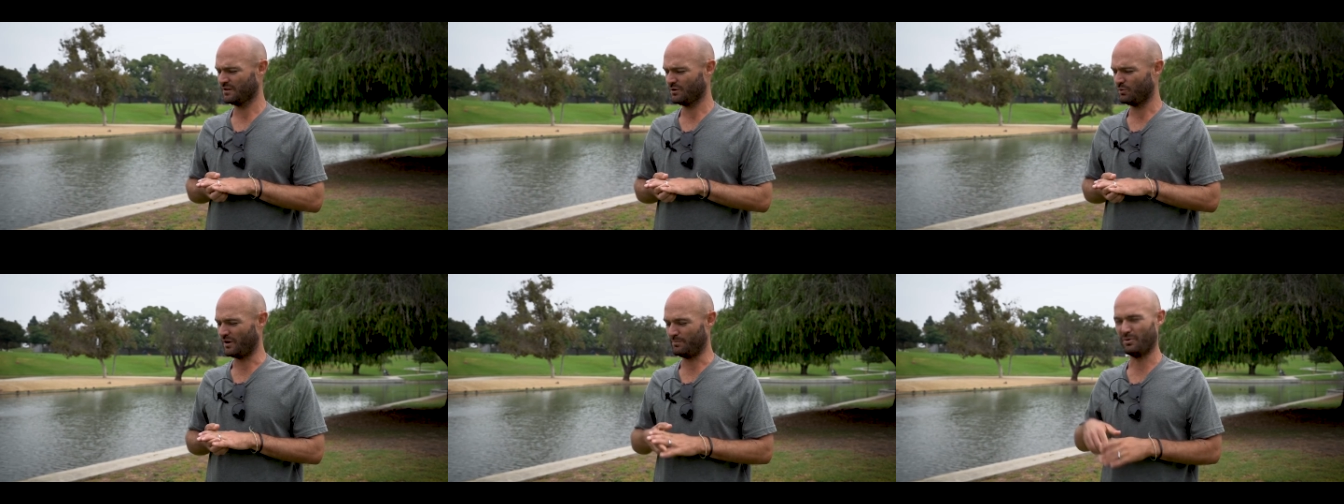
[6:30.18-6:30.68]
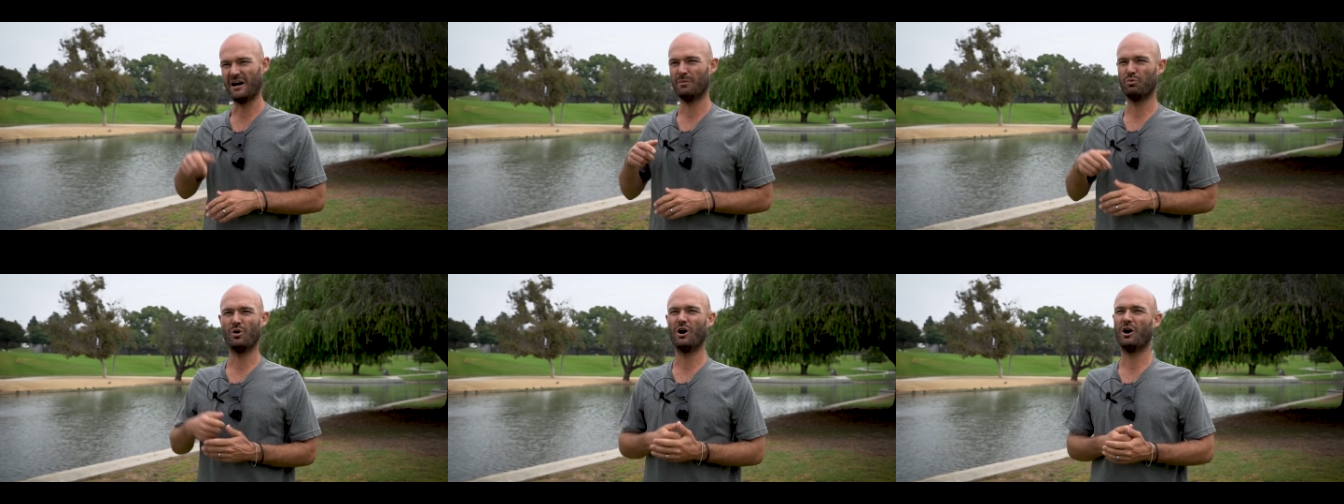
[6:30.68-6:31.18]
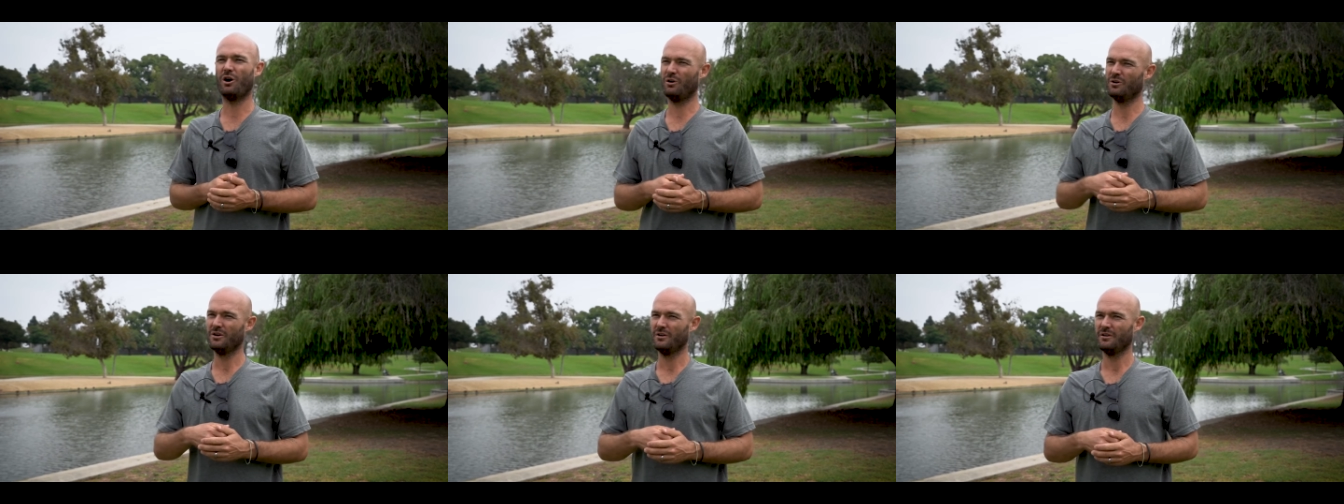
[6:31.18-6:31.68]
when Bob Wall
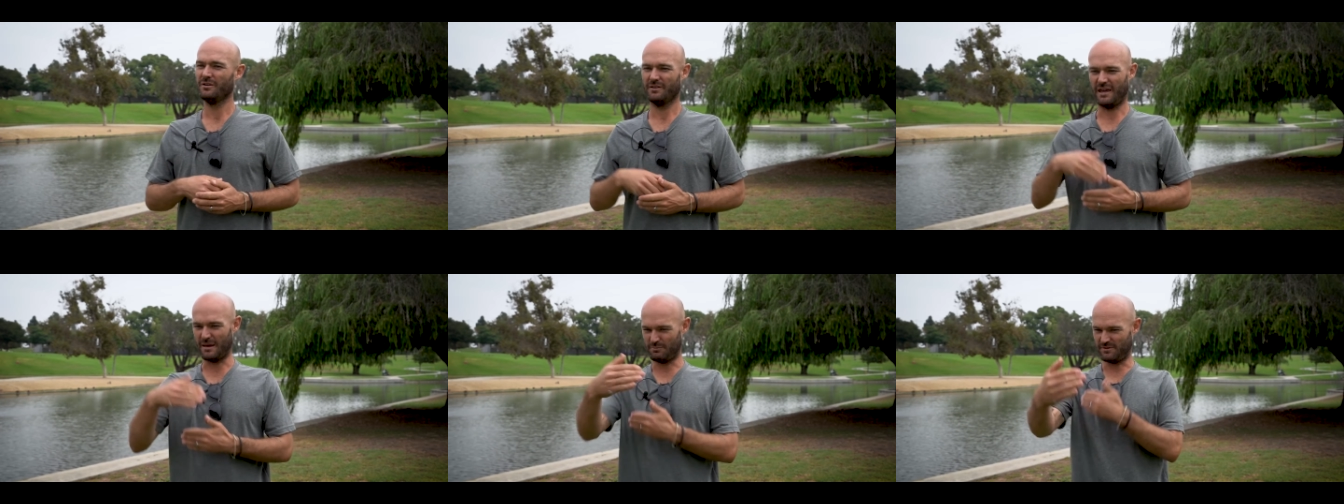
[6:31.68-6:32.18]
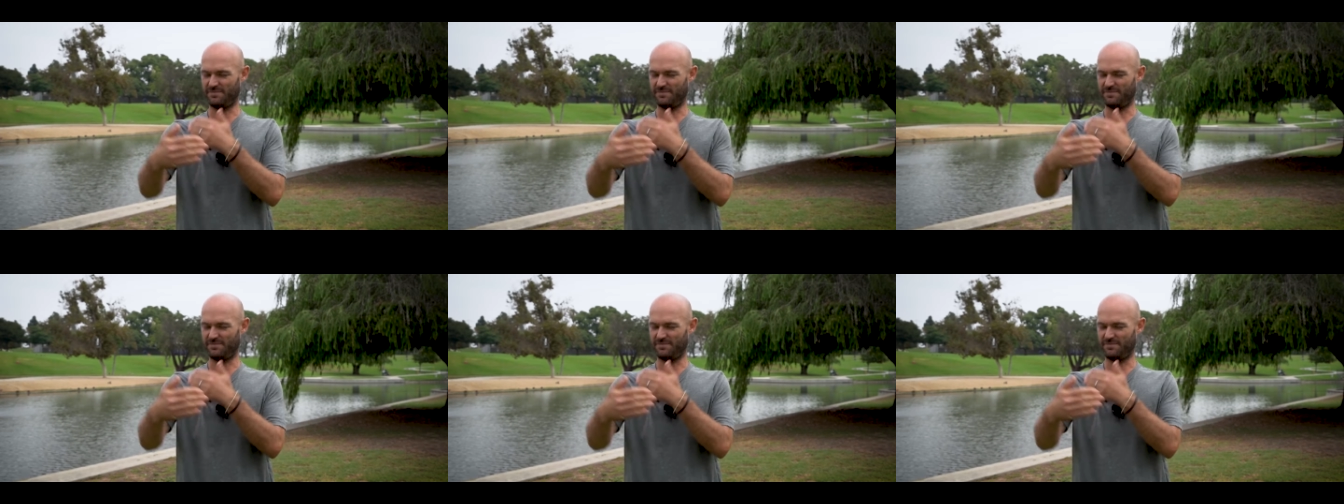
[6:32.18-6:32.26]
came to